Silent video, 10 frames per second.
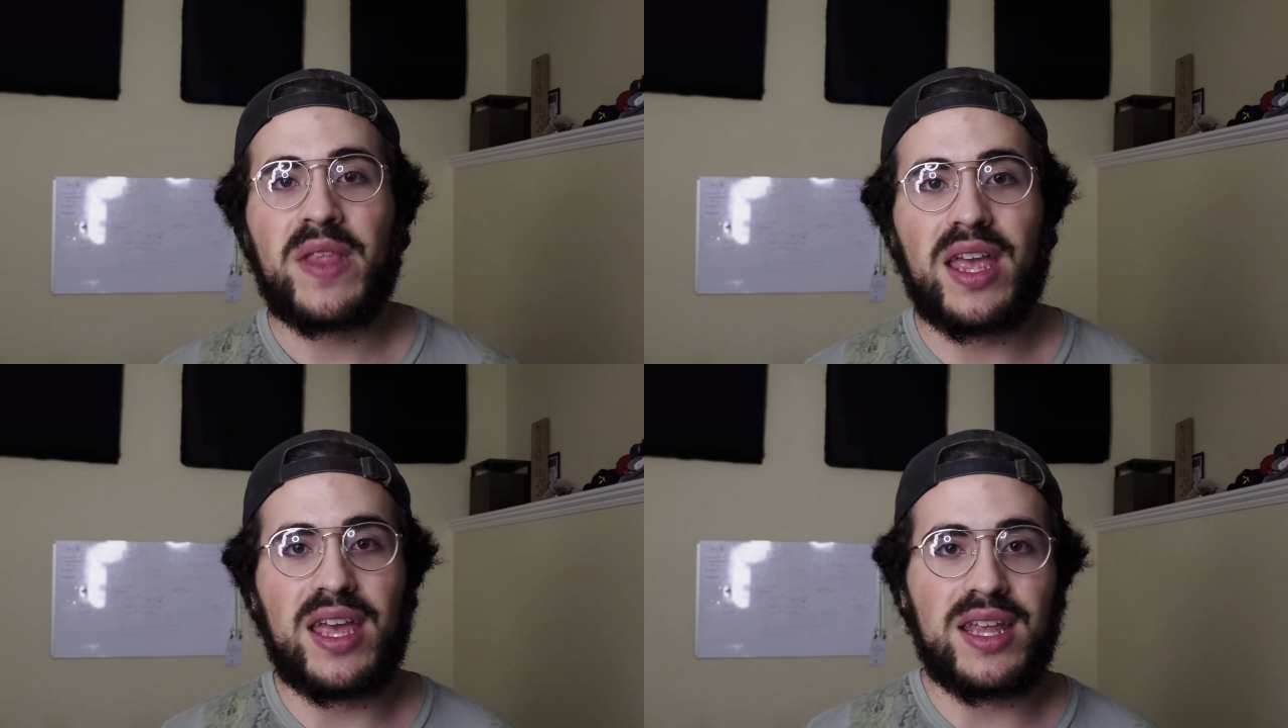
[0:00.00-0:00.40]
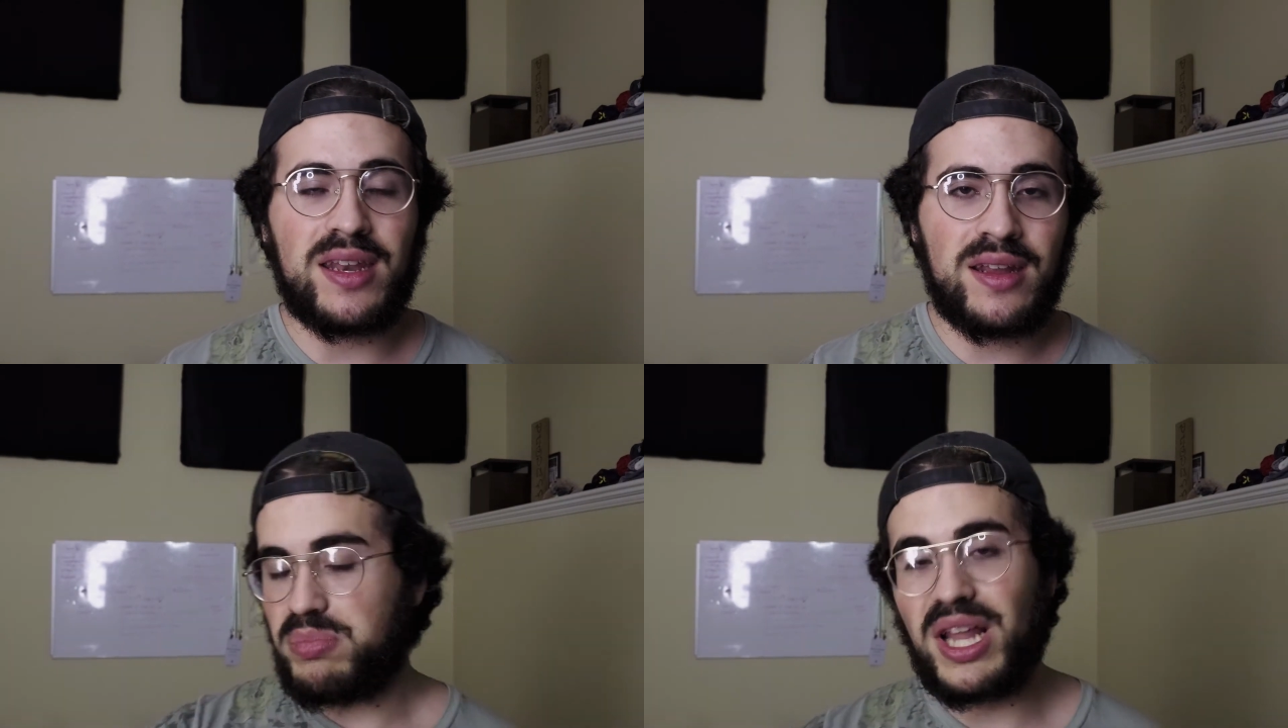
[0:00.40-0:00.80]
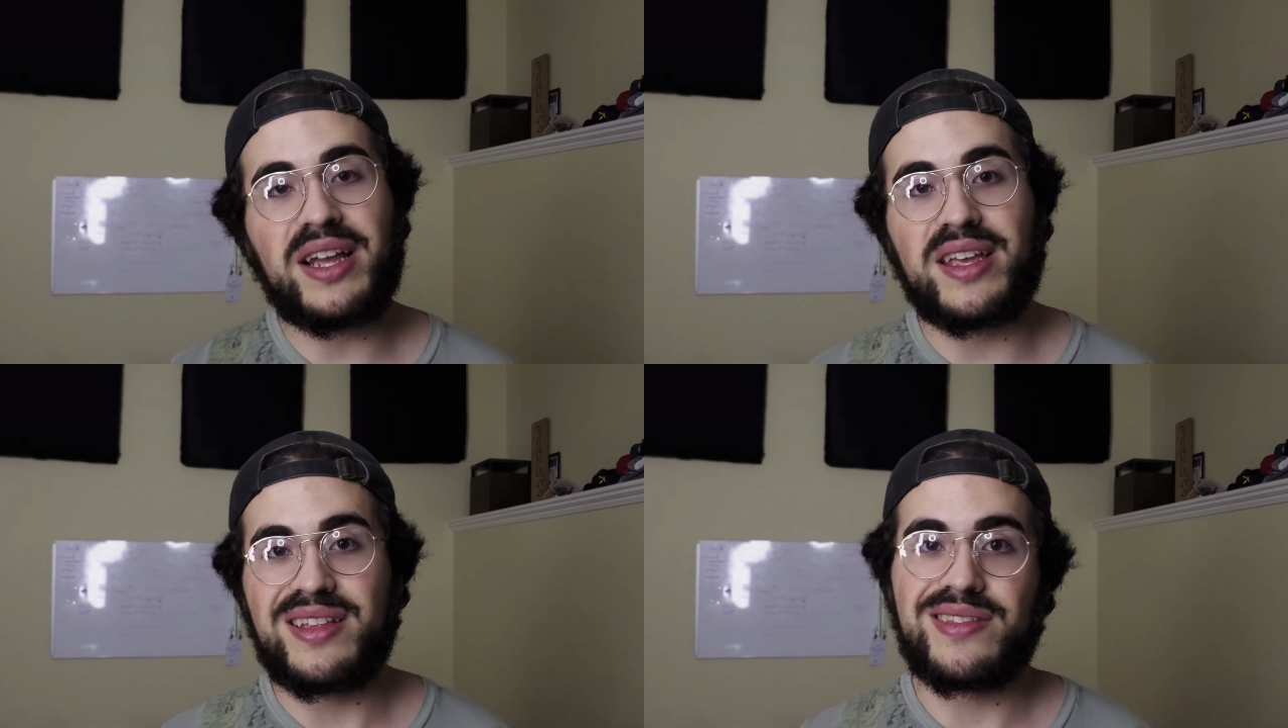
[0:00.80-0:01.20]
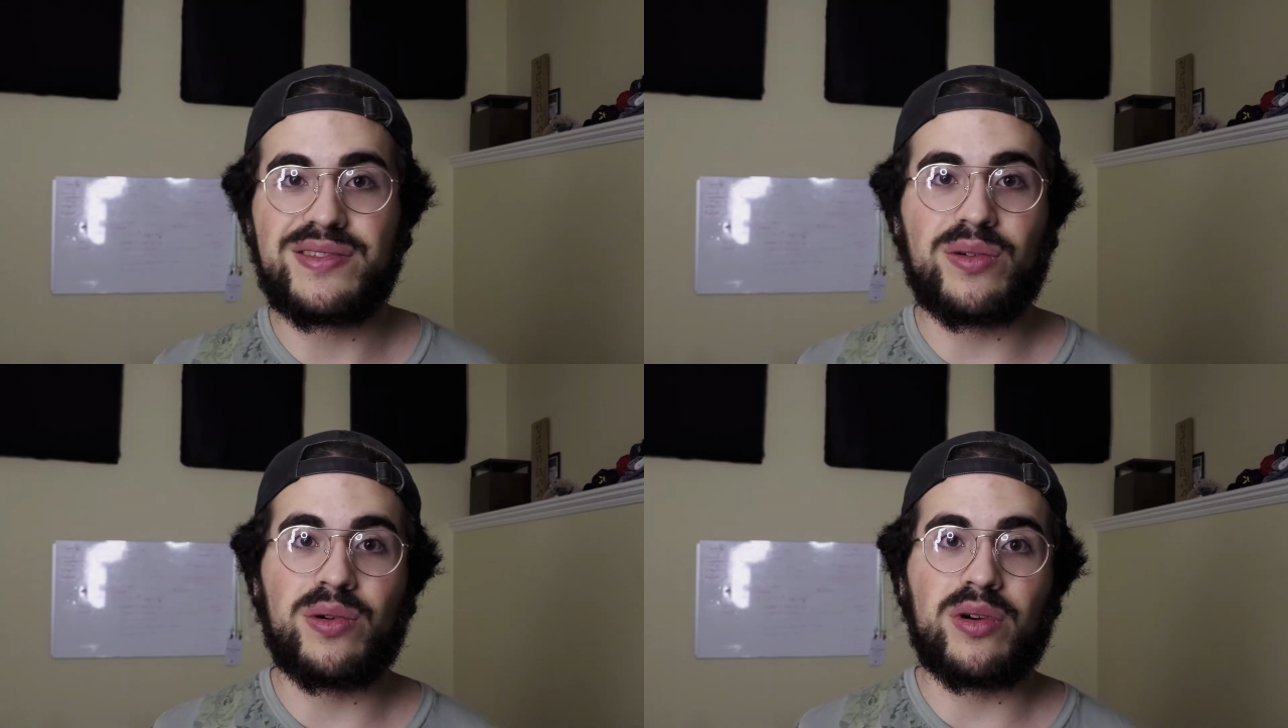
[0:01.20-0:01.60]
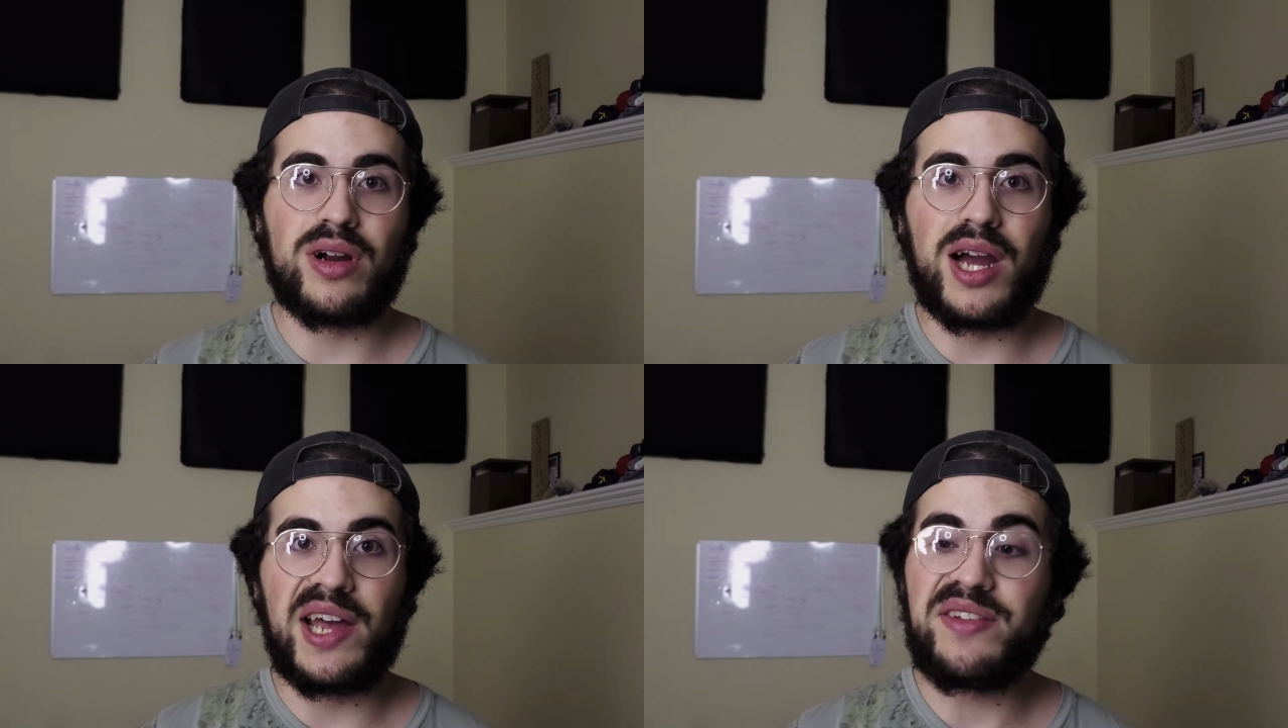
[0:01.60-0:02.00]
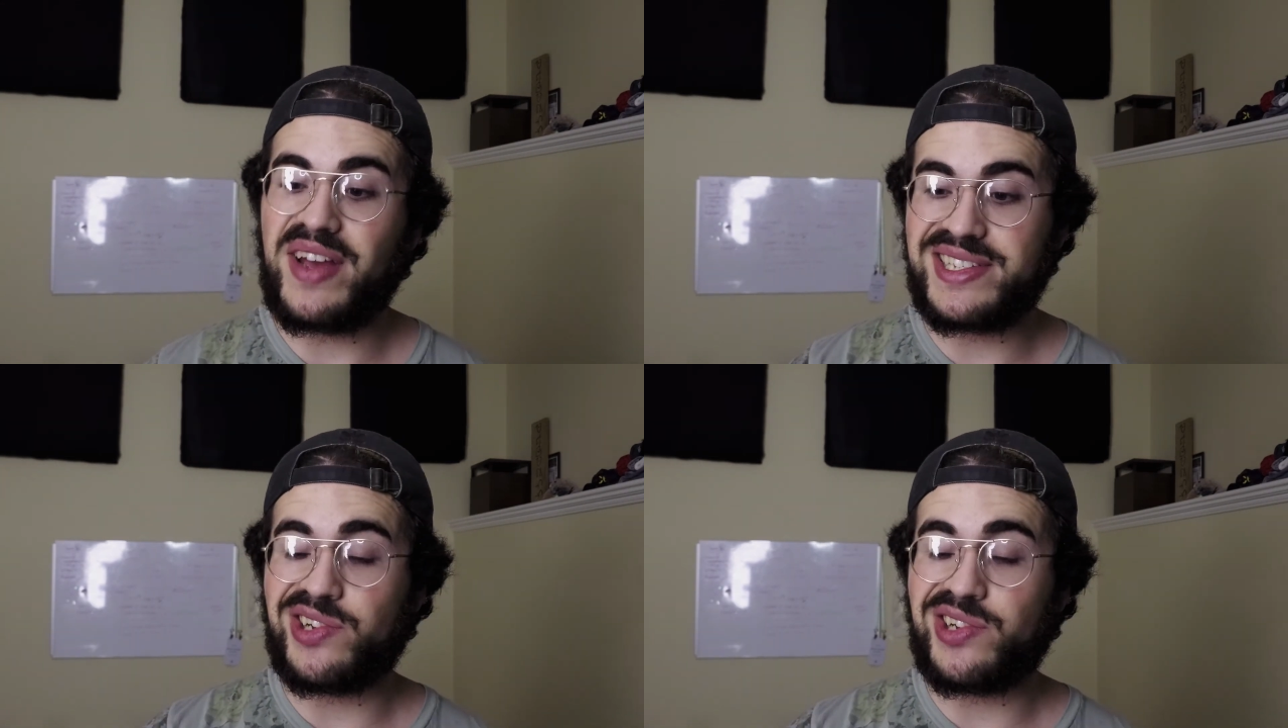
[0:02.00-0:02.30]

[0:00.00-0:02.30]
in plugins, or invested